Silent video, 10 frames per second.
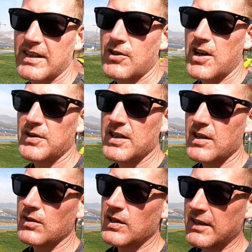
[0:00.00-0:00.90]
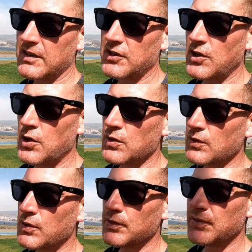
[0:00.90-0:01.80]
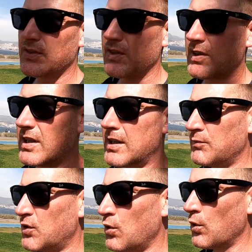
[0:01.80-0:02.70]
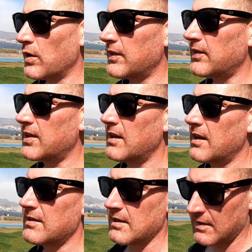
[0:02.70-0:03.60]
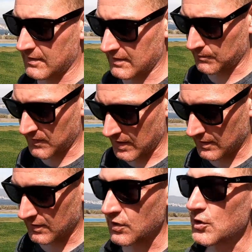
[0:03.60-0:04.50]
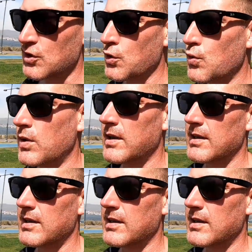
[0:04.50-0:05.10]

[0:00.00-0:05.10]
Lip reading: around here. A lot of the locals, tourists, it's something to do.